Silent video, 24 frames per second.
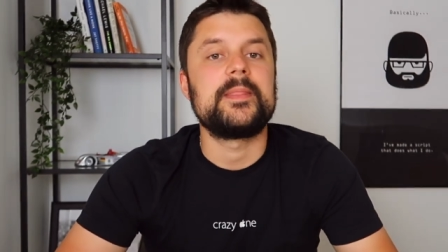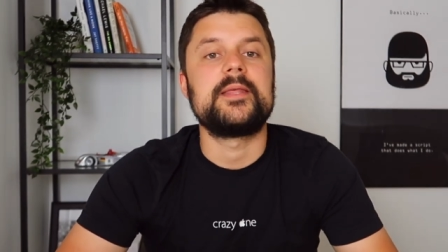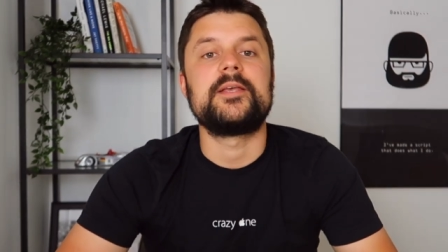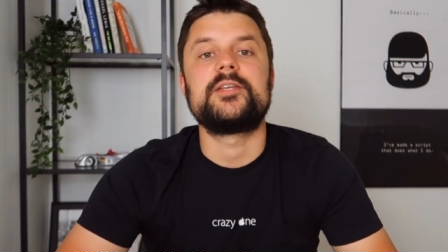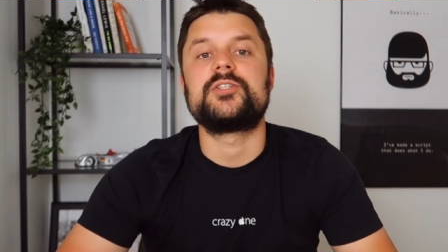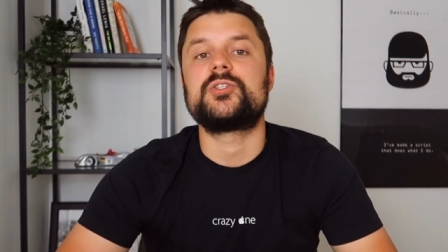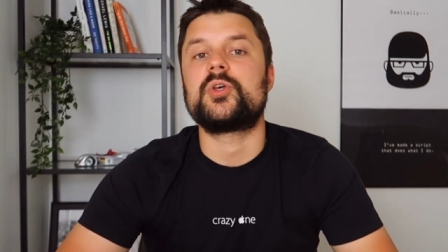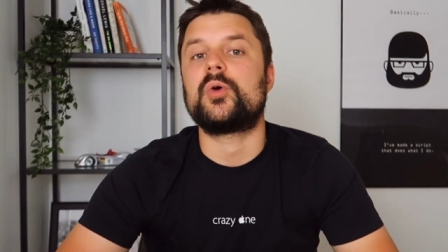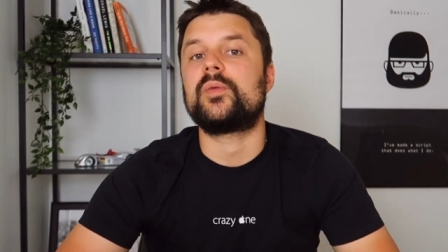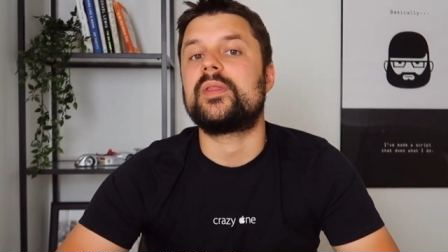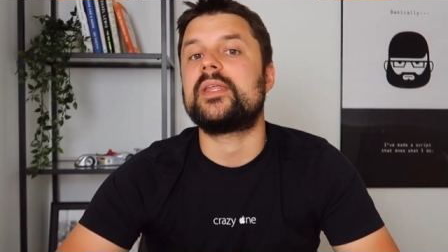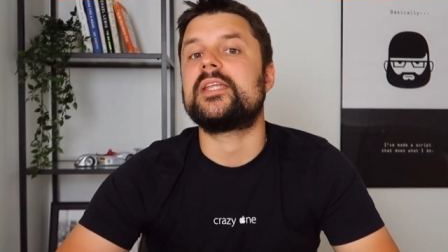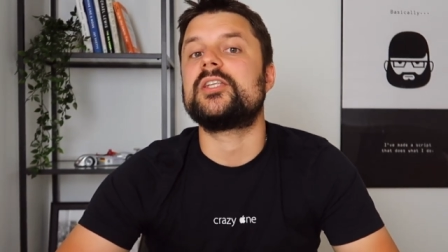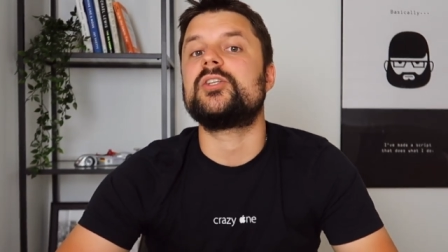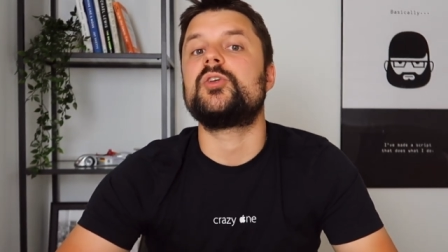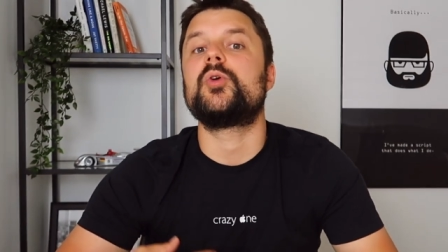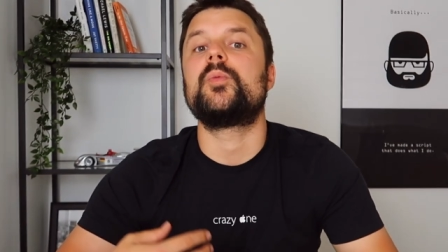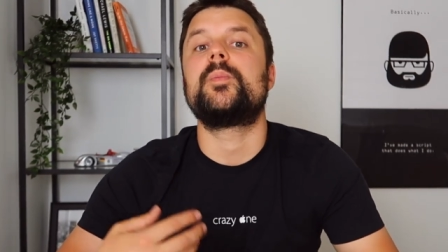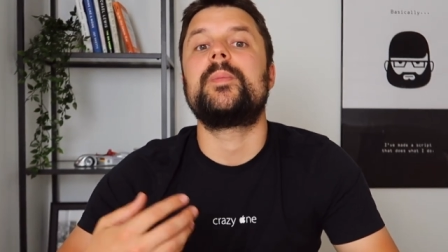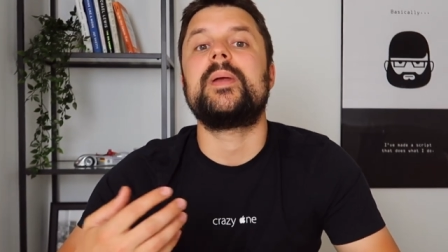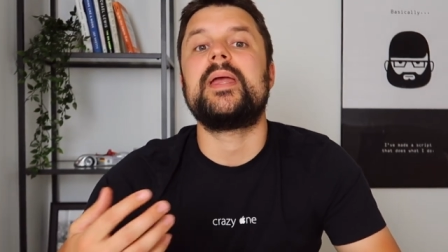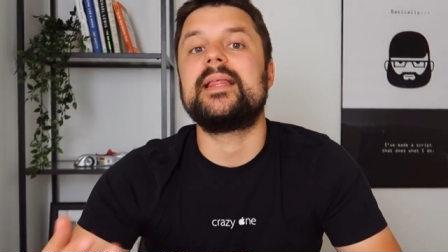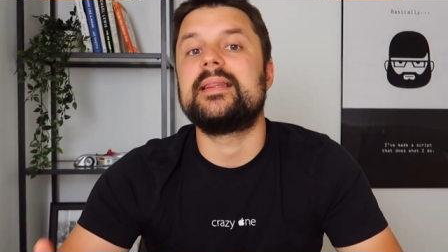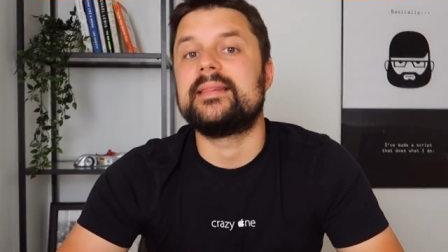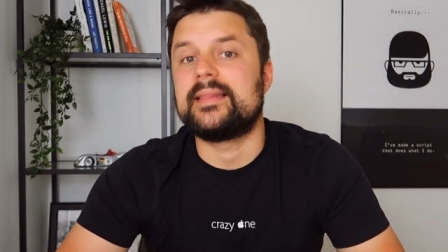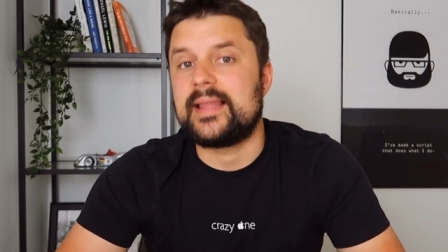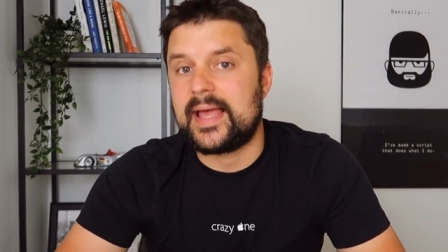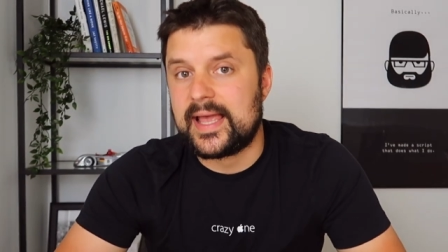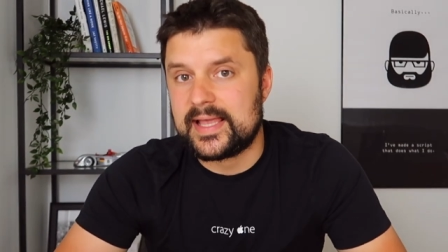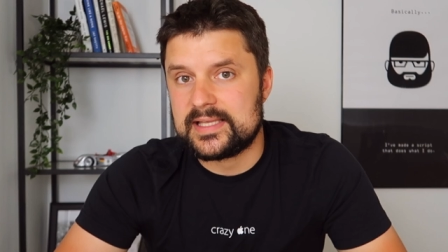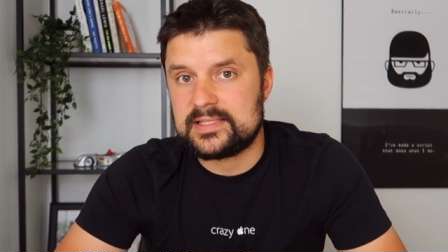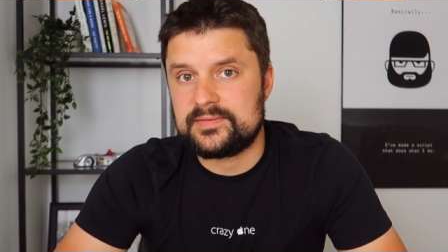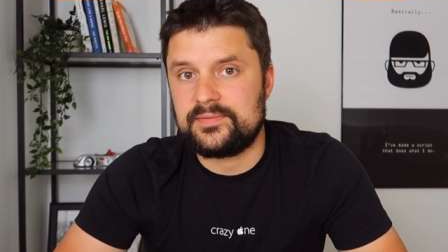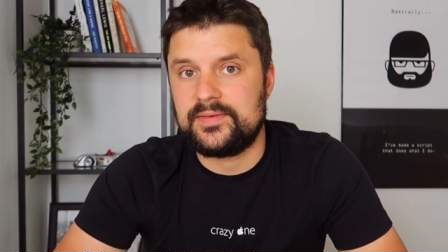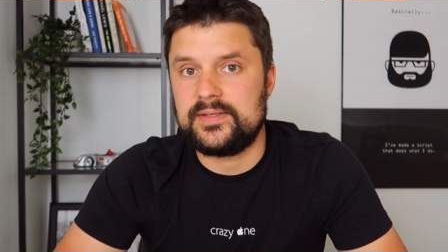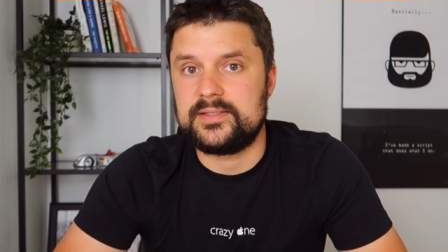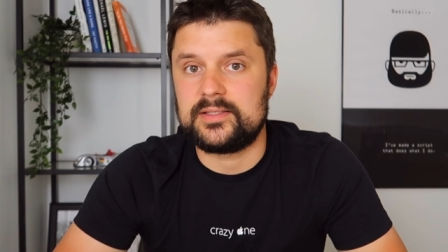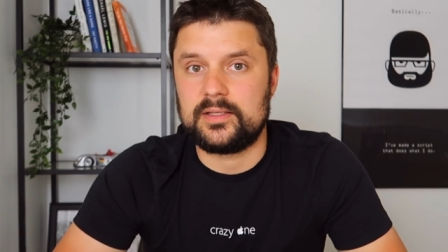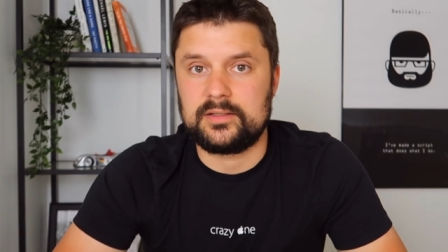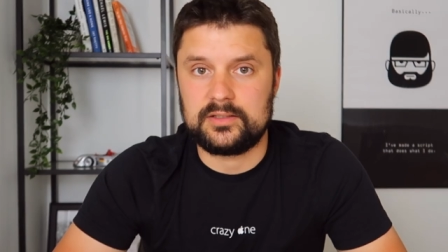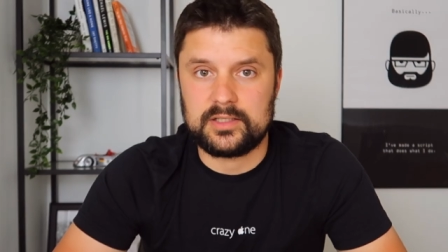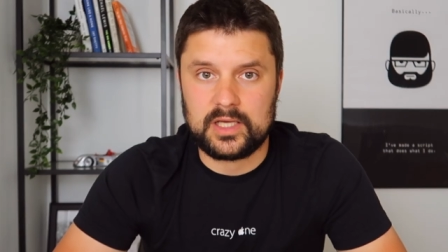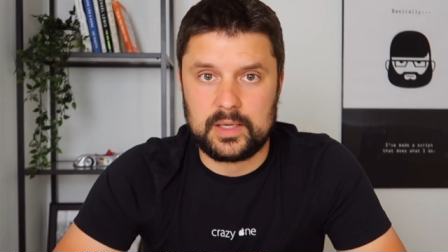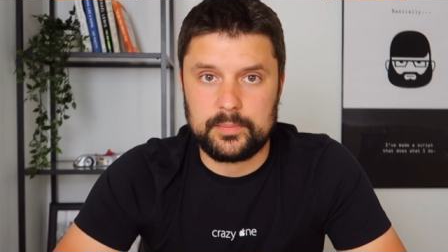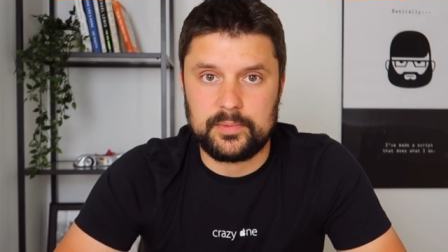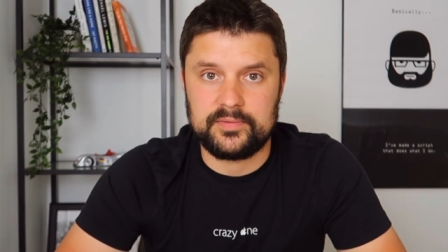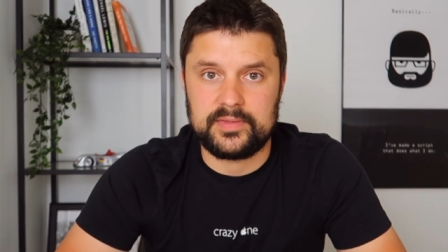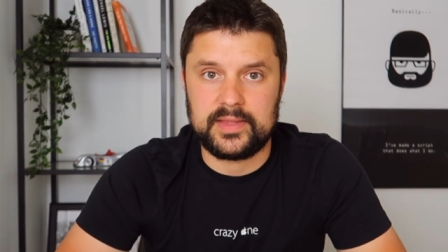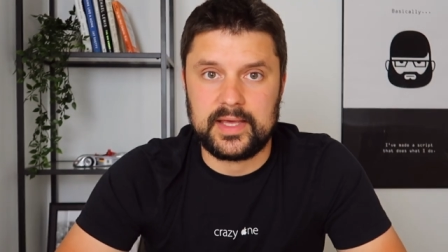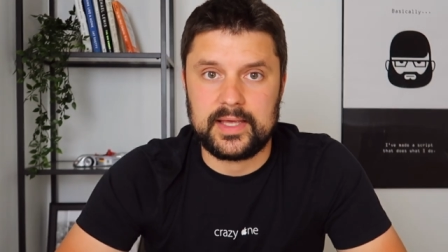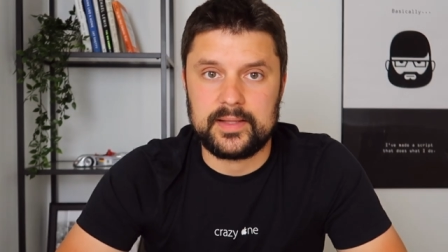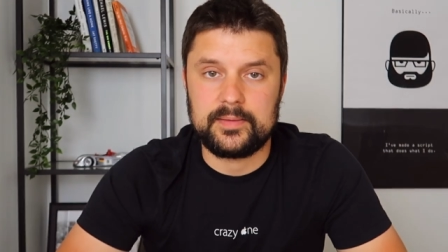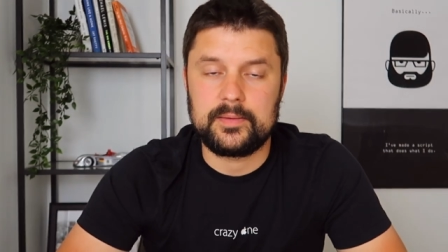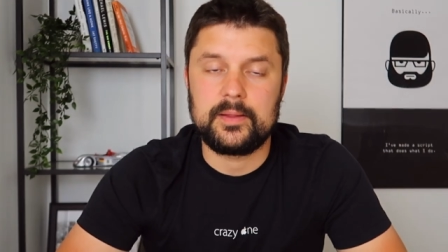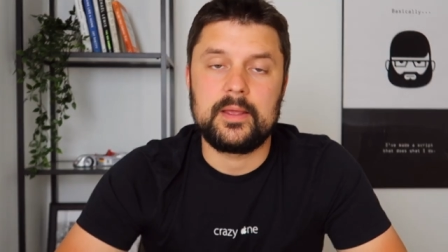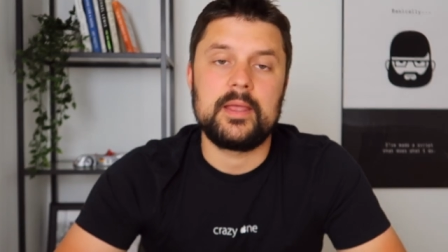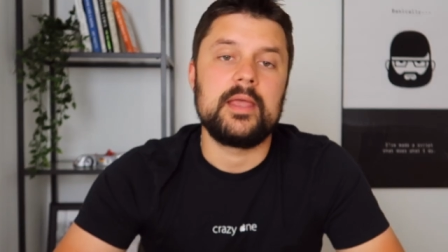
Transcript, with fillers: so that you pay less fees on top of that.